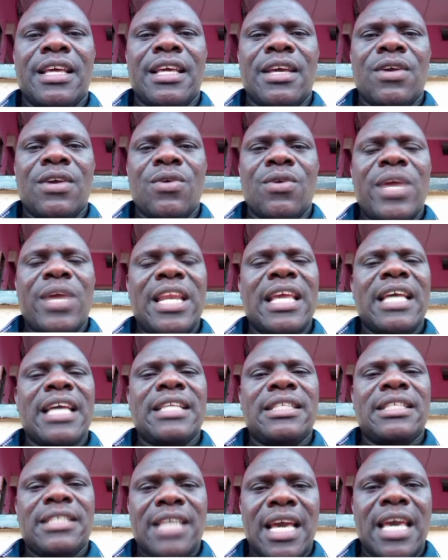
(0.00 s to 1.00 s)
When a
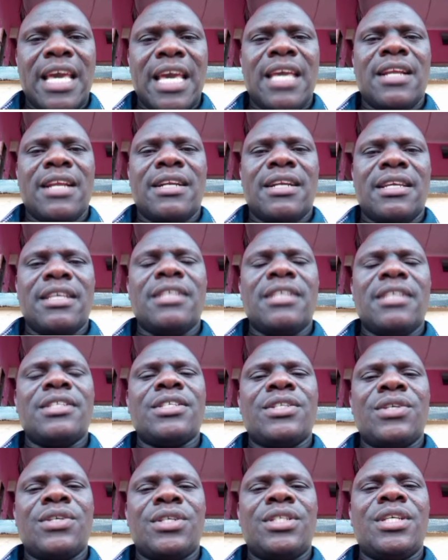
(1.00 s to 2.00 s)
child is
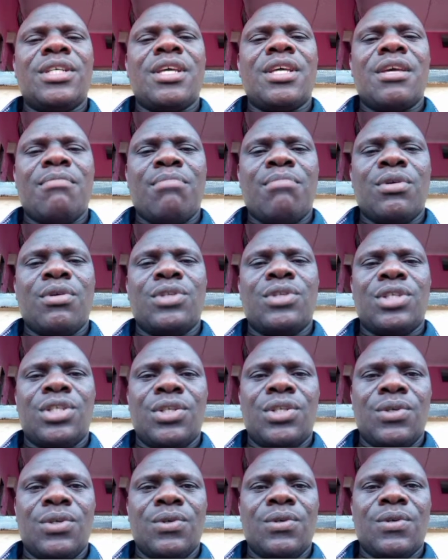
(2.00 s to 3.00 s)
not able to
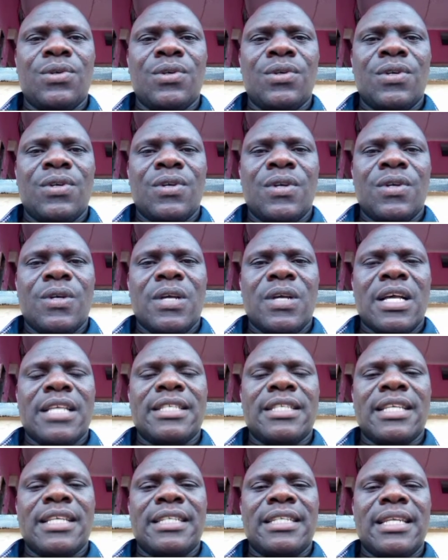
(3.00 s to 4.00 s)
do a
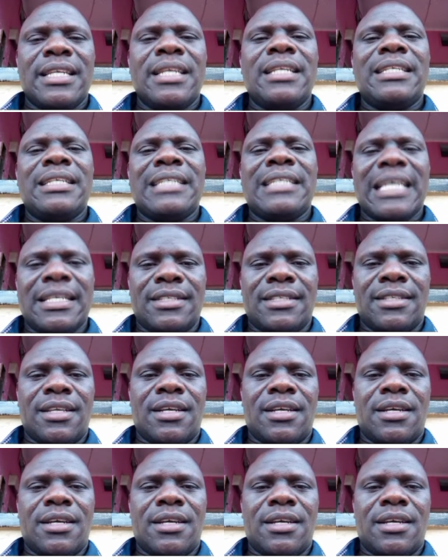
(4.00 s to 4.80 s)
certain task,